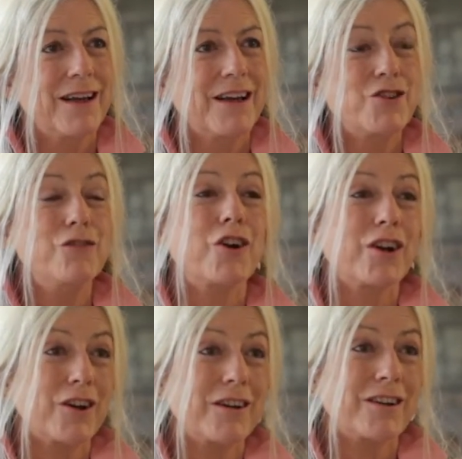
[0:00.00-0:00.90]
is you've got
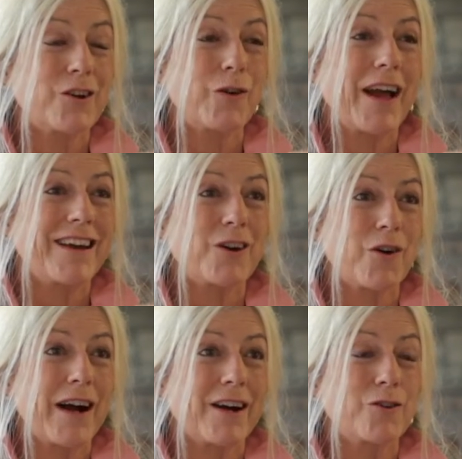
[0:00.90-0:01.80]
to create a
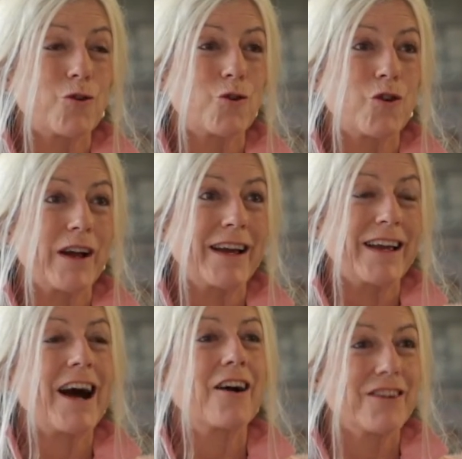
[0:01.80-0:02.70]
crowd or
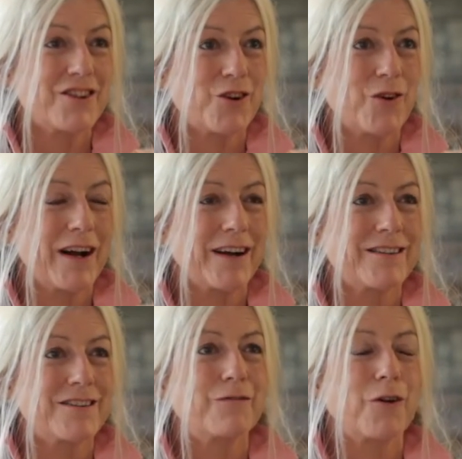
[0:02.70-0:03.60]
encourage a
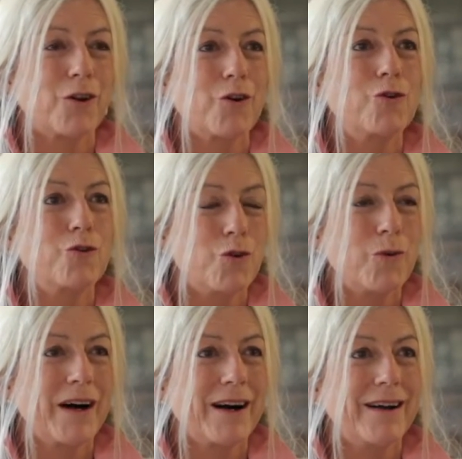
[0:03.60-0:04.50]
crowd to follow who
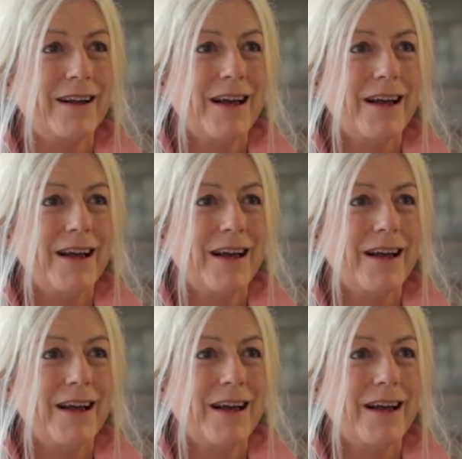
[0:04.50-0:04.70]
you are.